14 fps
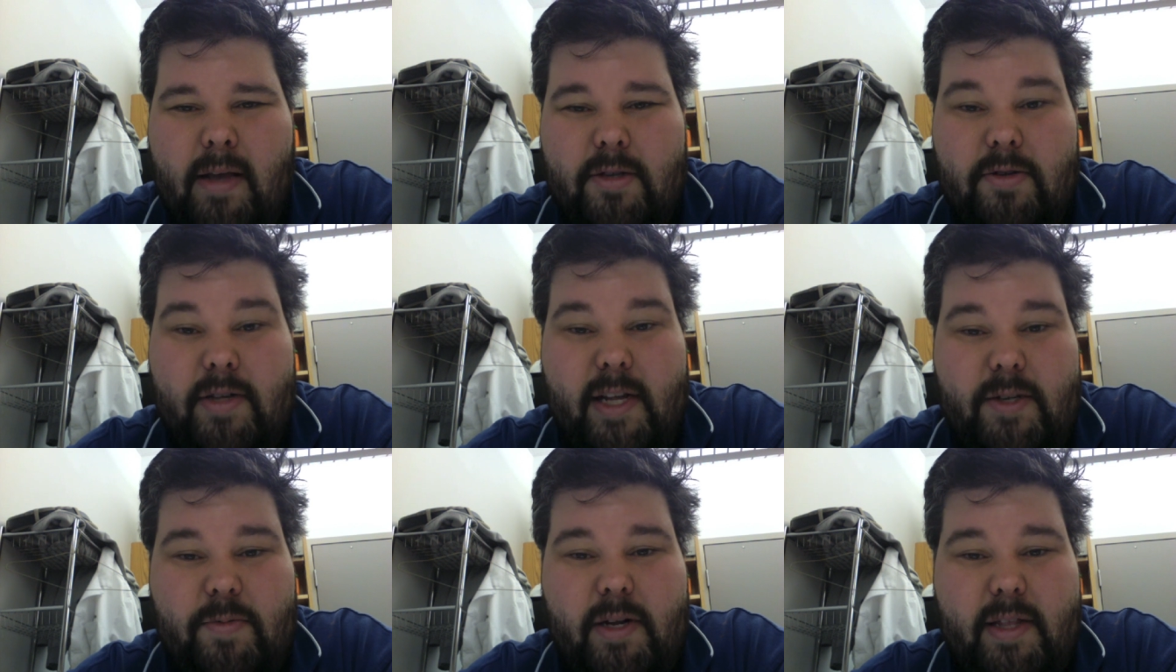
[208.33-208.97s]
So
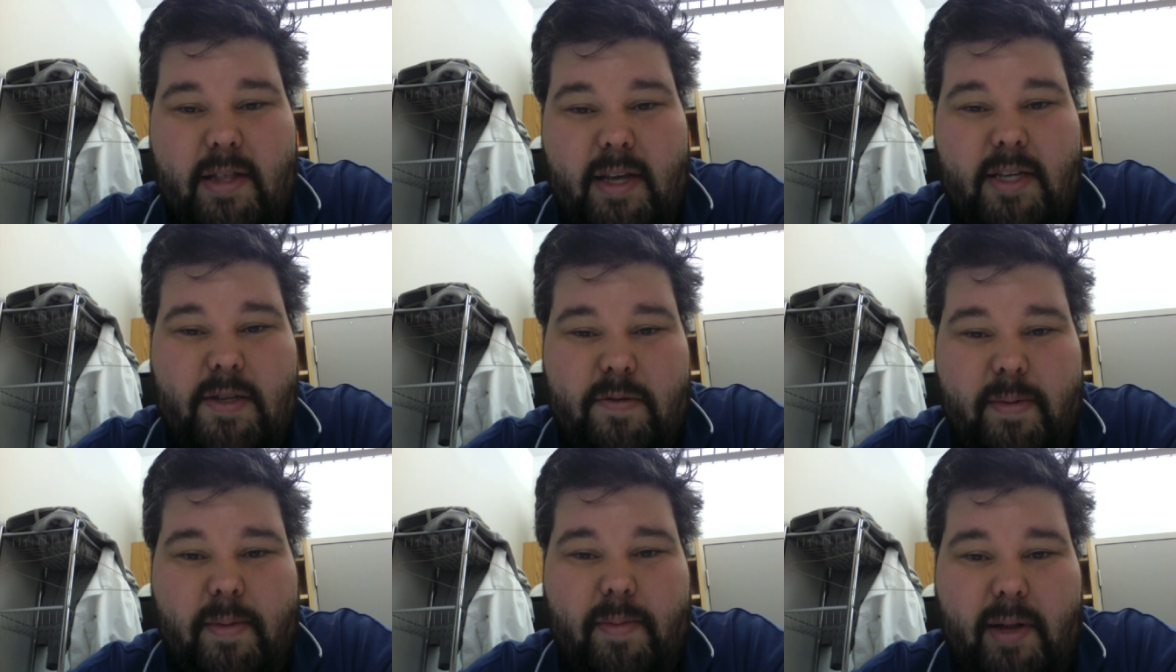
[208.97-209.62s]
that's one of the things that
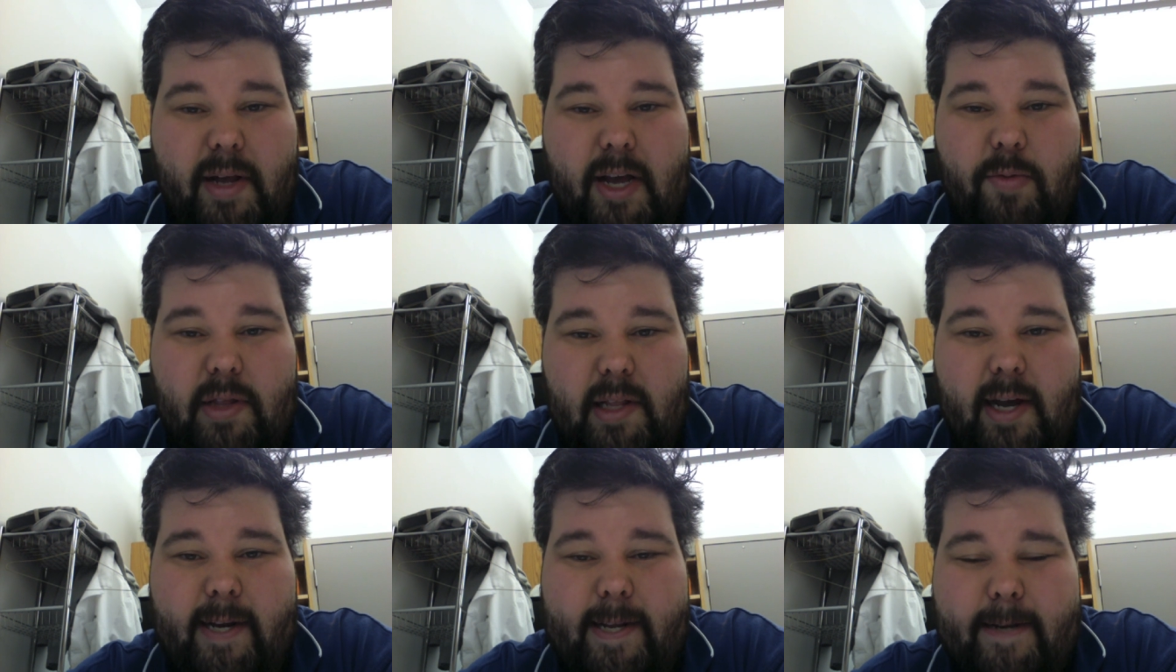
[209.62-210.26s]
we've been playing with
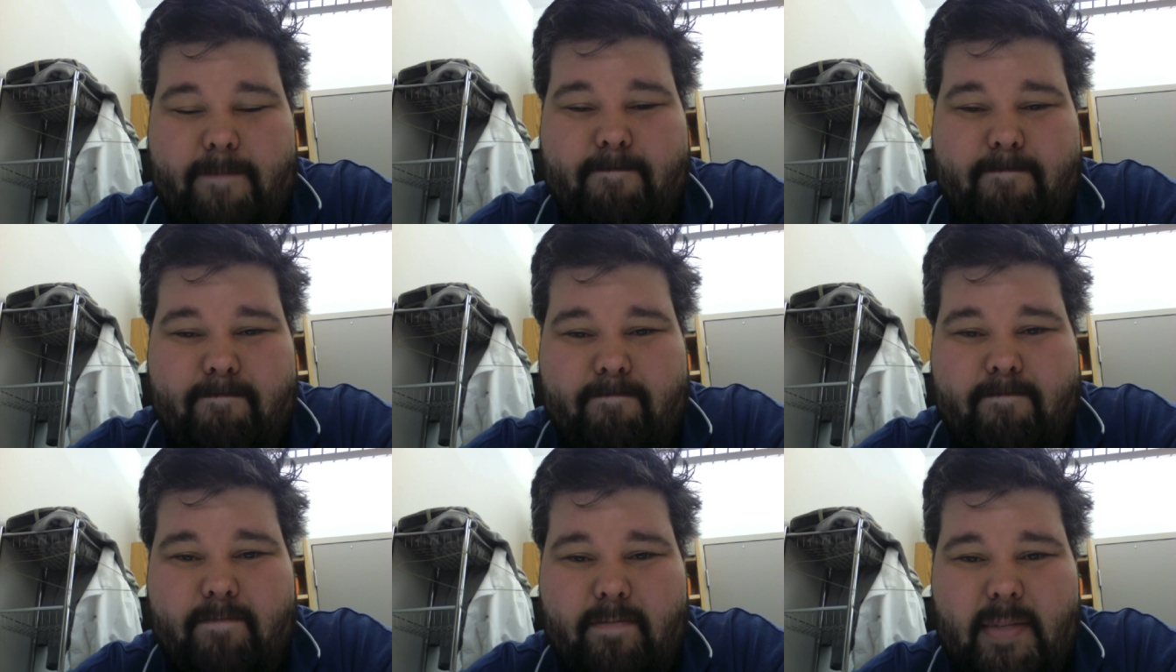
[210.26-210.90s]
lately.
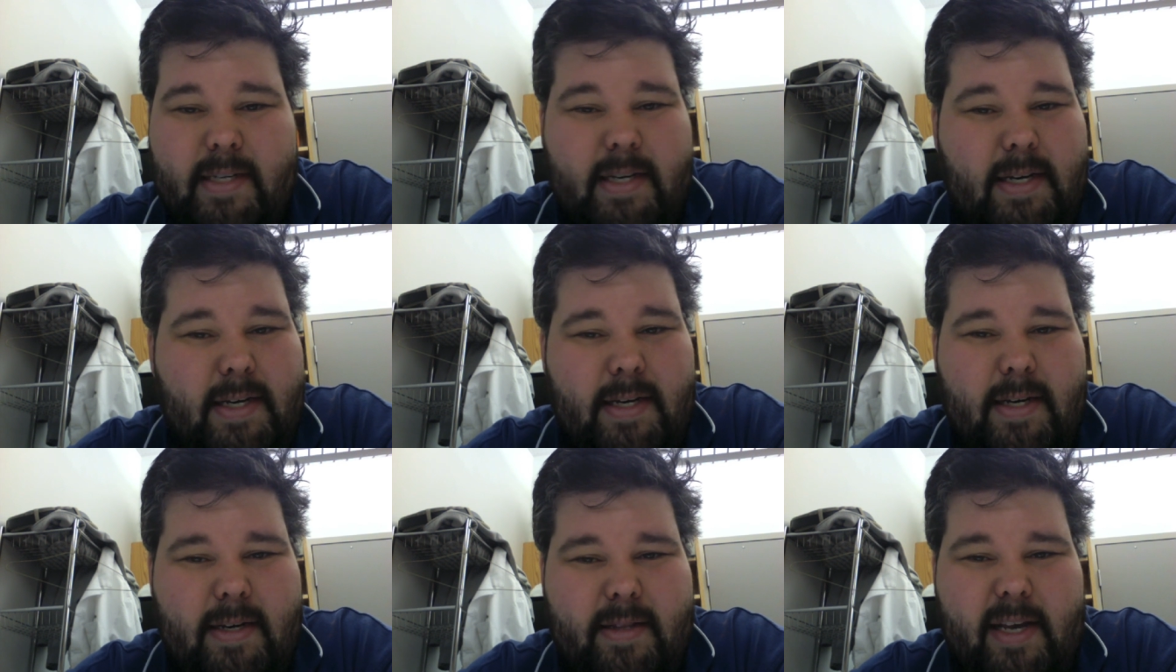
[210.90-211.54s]

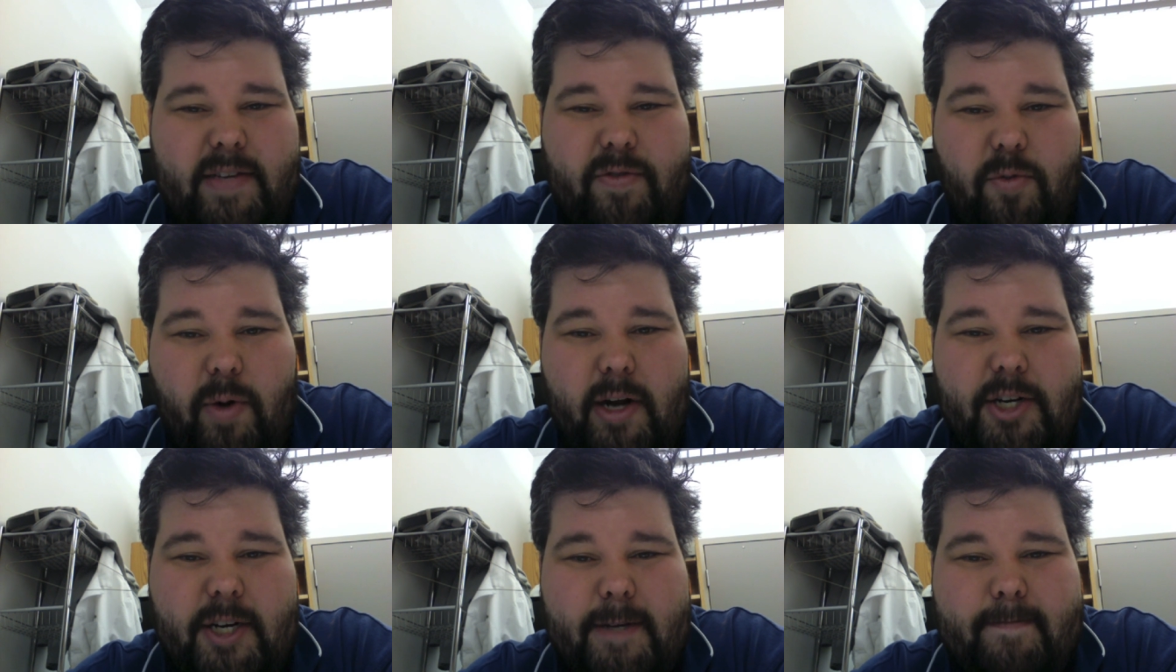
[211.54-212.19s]
Thanks for
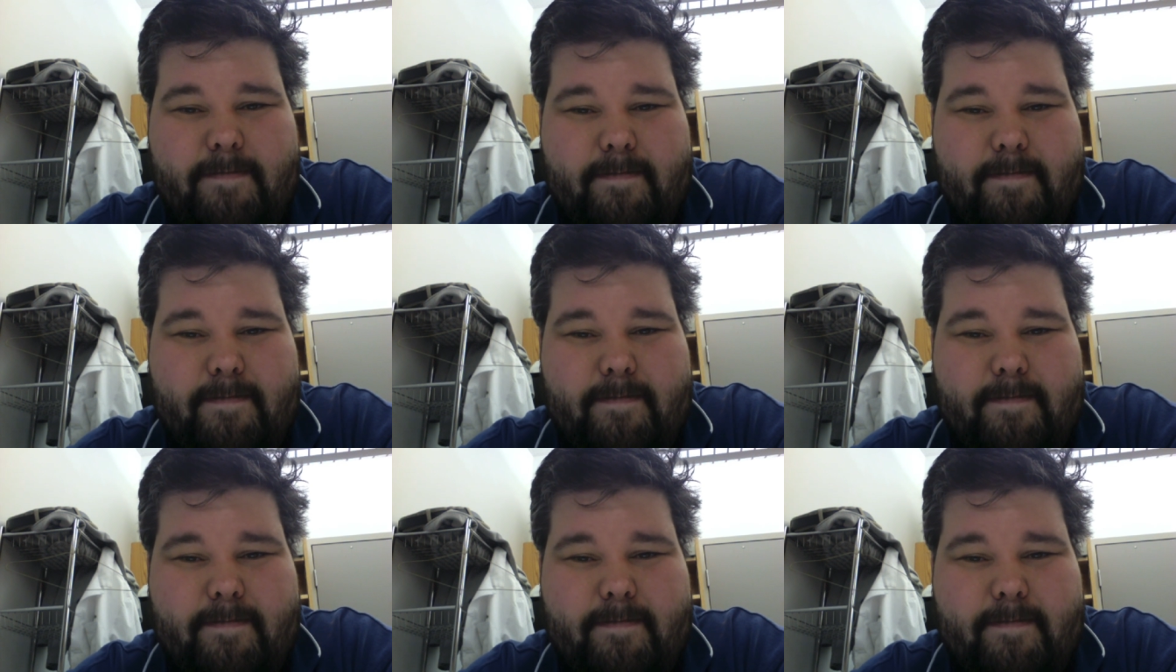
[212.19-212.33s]
watching.